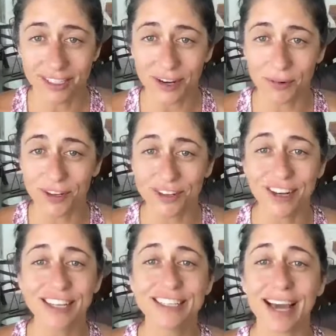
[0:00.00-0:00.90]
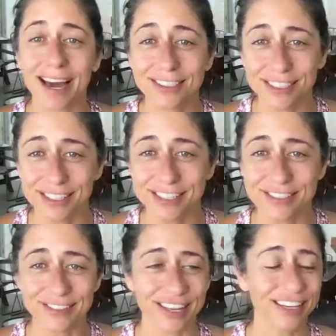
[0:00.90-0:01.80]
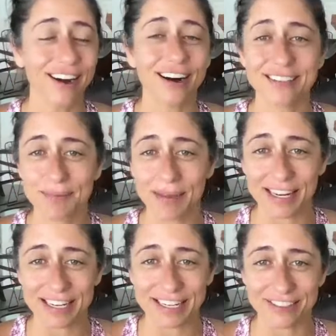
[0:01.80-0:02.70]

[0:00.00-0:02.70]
where you're not gaseous or like constipated